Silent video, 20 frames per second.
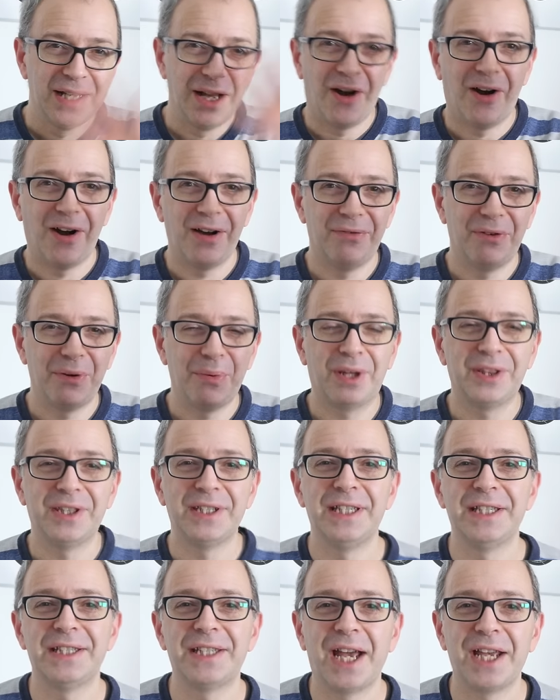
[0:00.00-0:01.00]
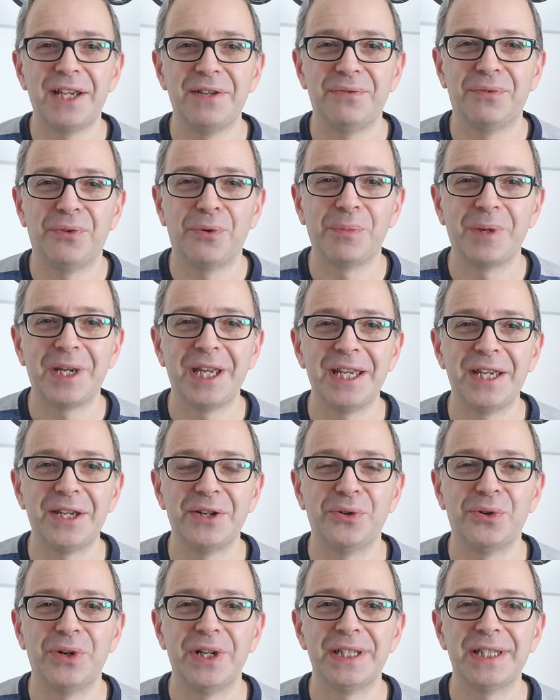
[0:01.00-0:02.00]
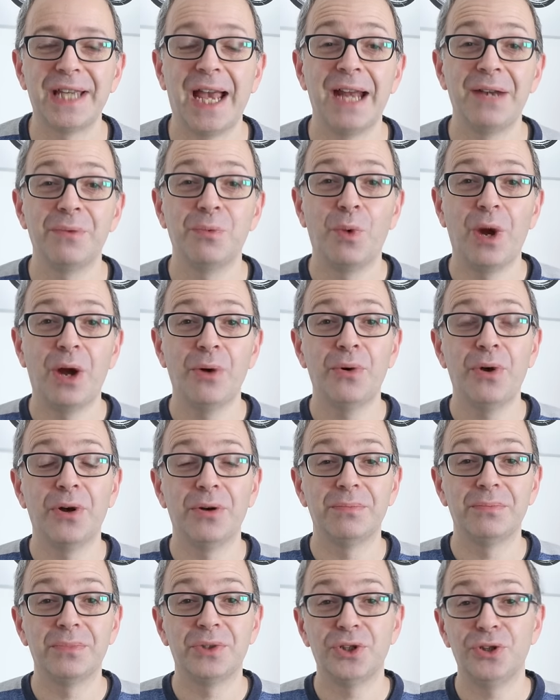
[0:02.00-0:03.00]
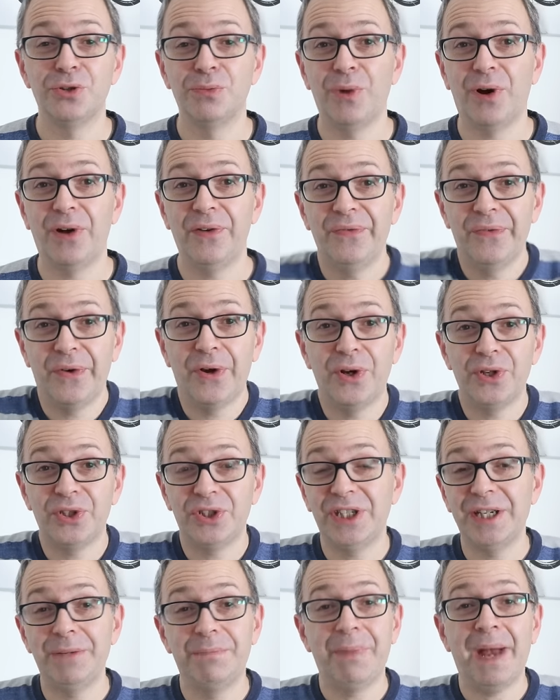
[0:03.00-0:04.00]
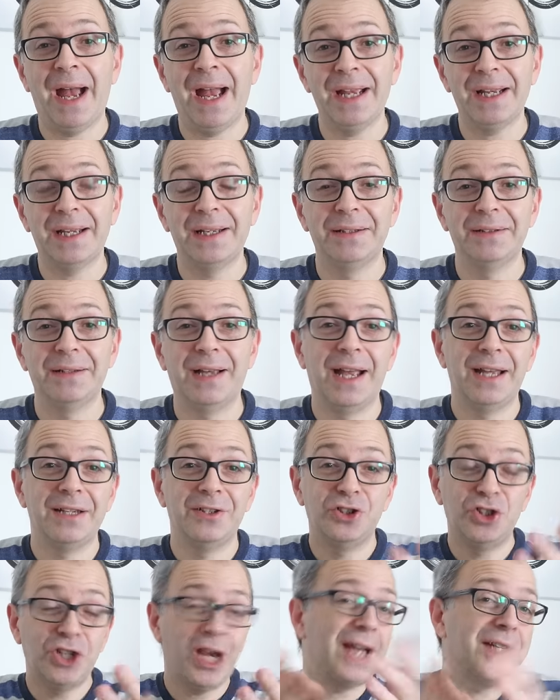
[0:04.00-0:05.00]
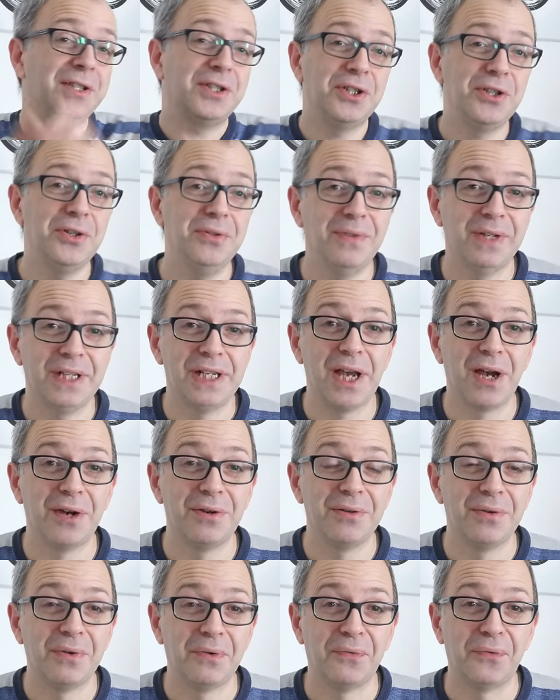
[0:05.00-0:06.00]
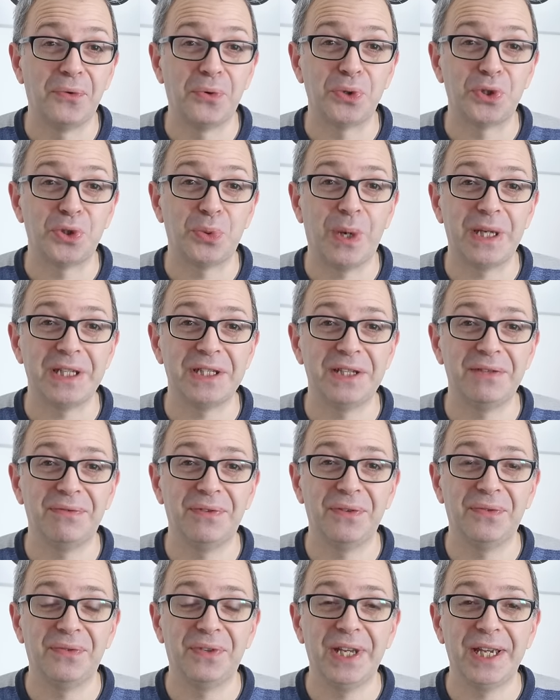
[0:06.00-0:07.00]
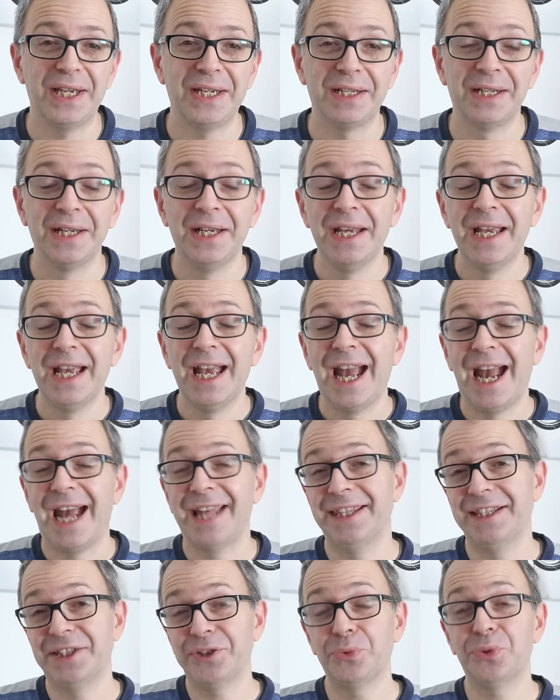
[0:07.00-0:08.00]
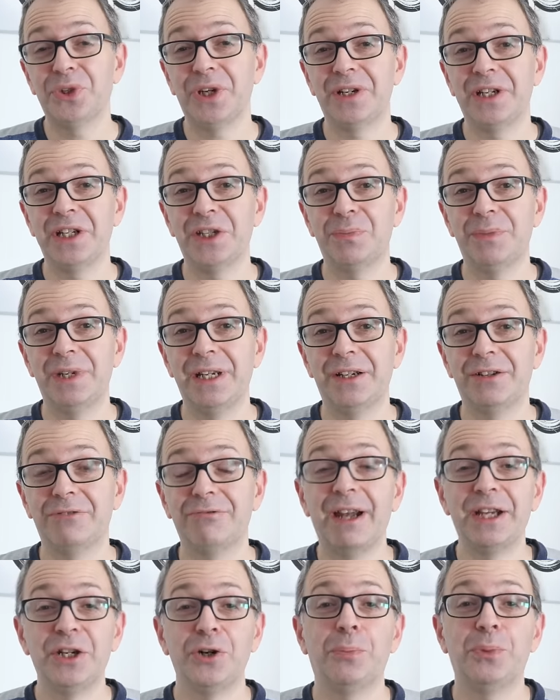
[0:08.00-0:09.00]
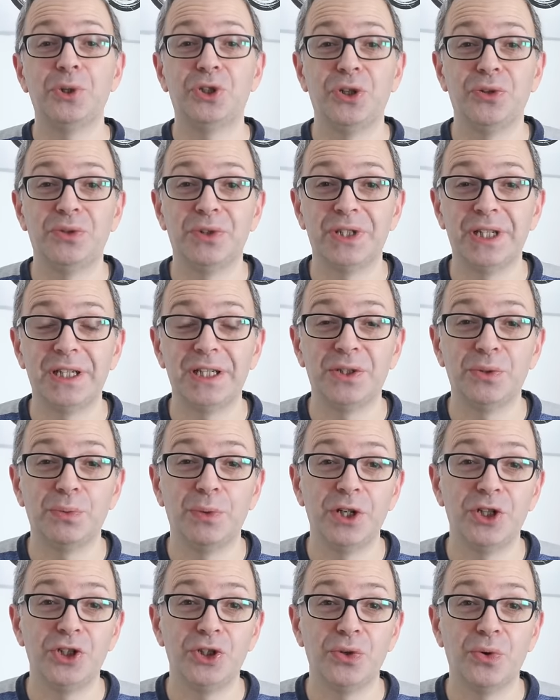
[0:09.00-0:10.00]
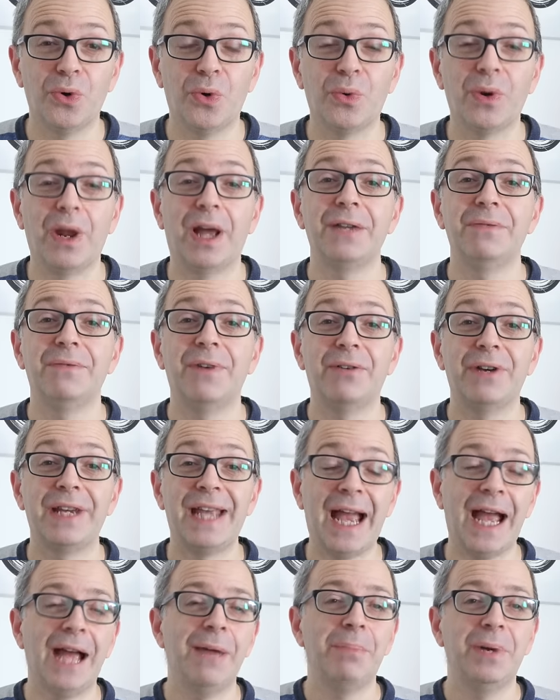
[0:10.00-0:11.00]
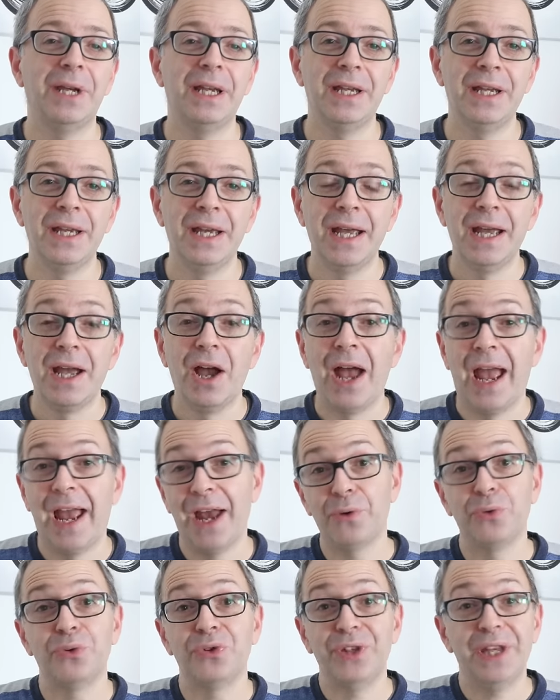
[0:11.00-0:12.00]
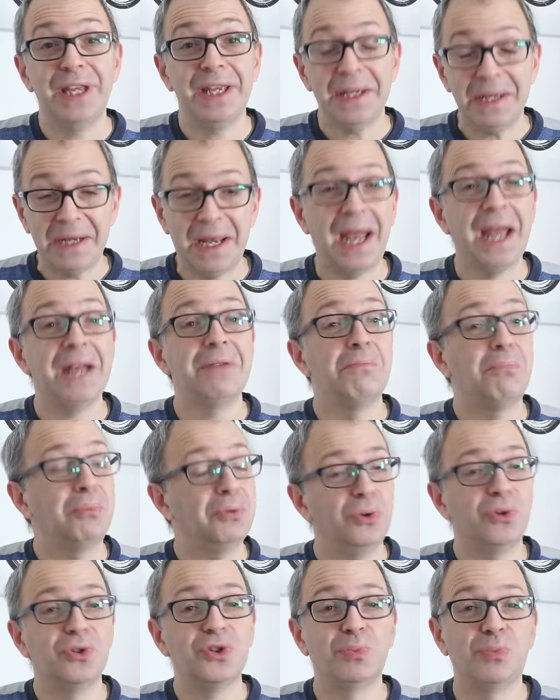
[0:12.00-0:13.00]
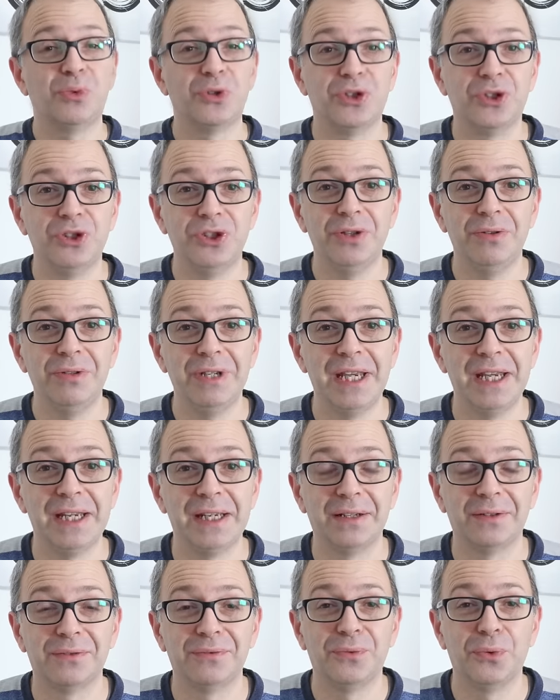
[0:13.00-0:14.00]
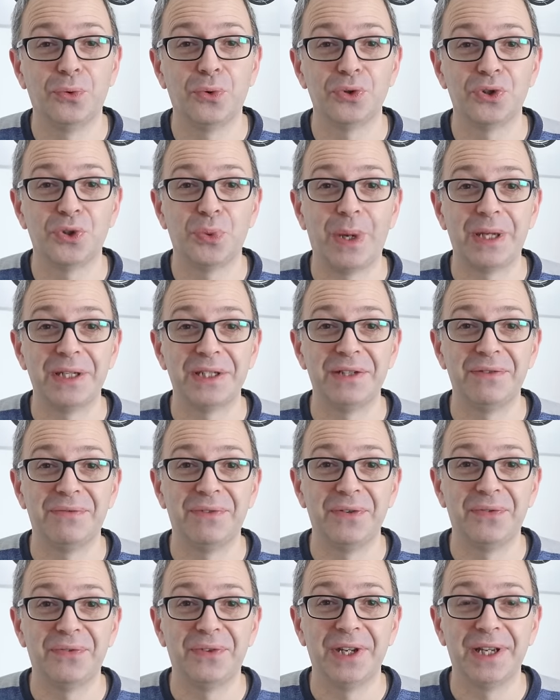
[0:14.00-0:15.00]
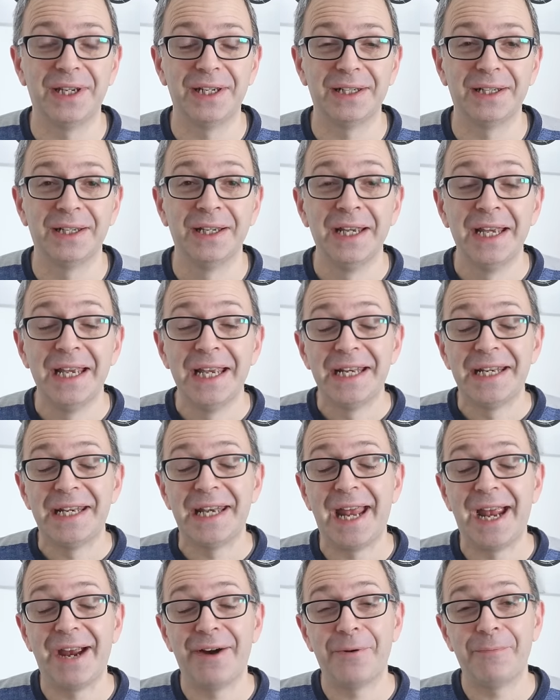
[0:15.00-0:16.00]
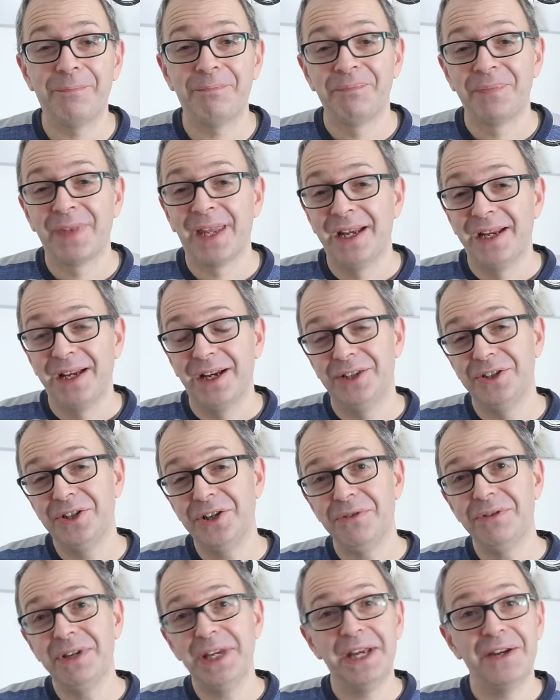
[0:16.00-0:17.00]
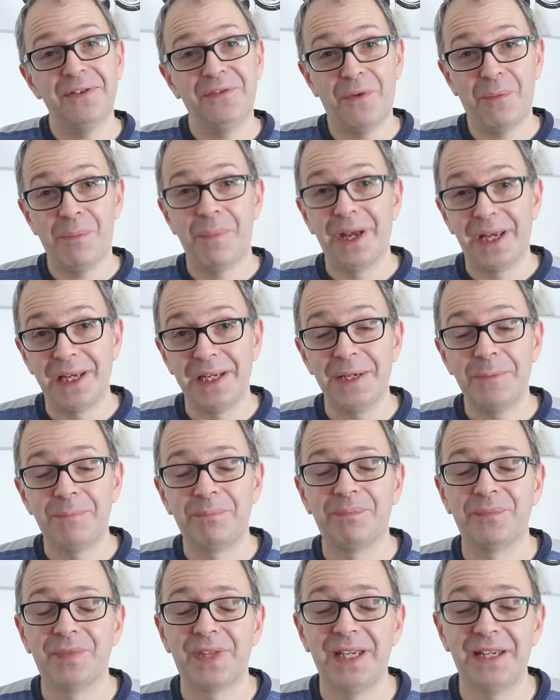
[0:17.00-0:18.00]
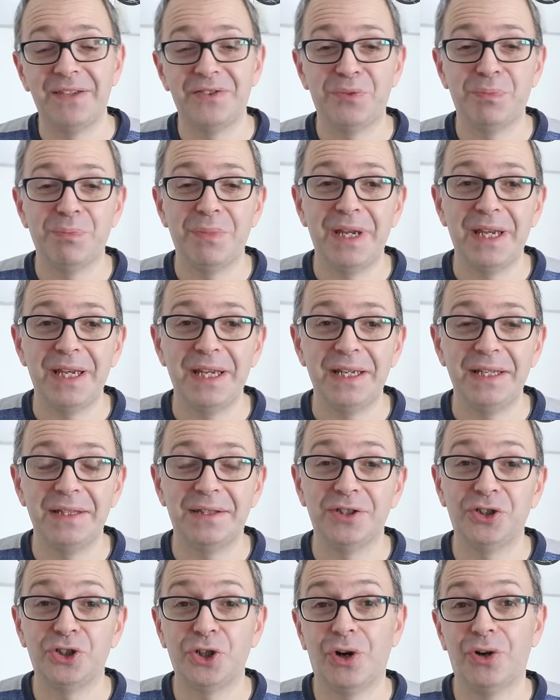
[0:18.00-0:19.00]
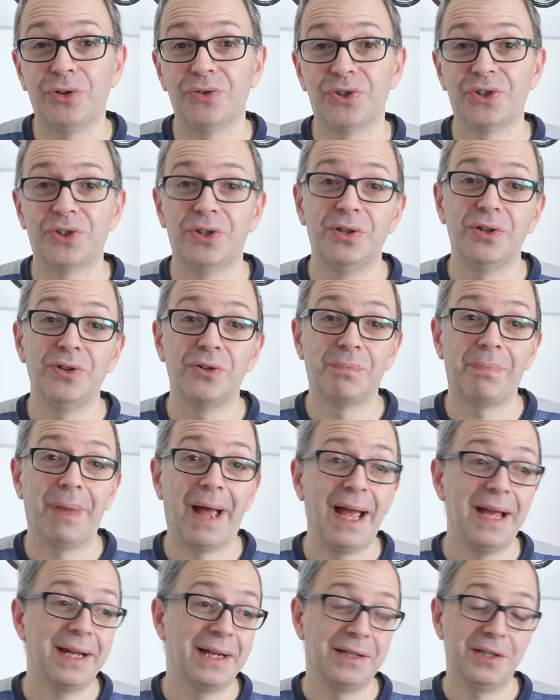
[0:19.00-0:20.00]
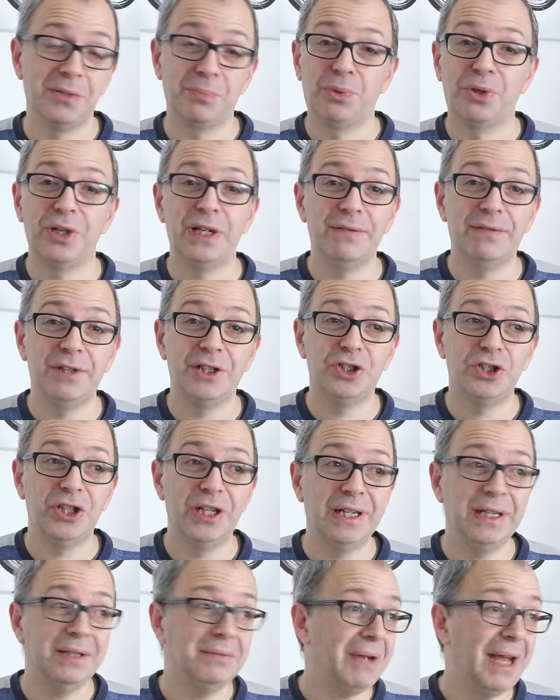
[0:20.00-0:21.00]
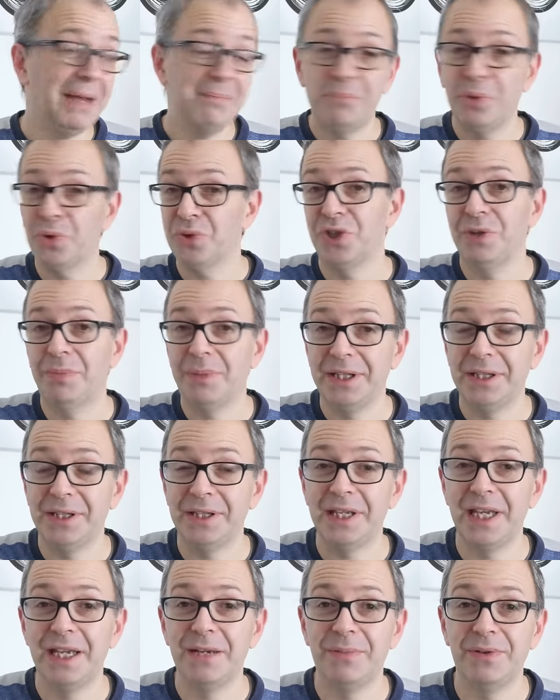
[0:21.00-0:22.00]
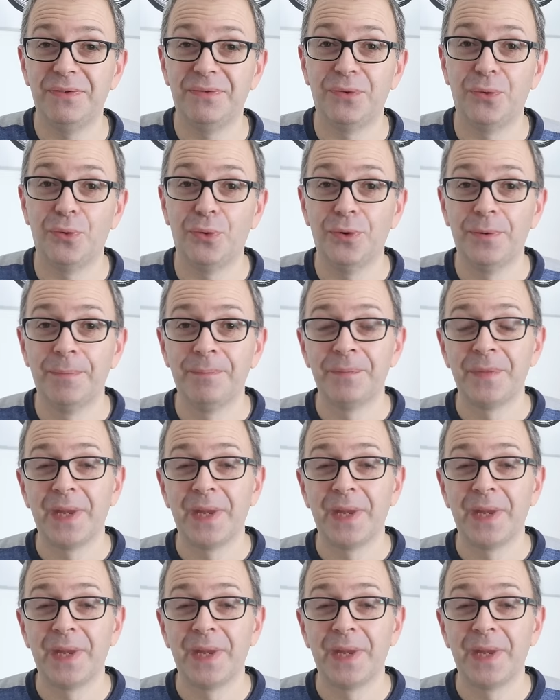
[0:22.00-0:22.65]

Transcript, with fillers: Hi everyone, this is Dave from Geekanoids and welcome to my first sit back and chat to you video for 2015. And this also gives me a great opportunity to wish you all a very happy, healthy and prosperous new year for 2015. Now, a new year for me gives me the chance to look back at the previous year and possibly the year before,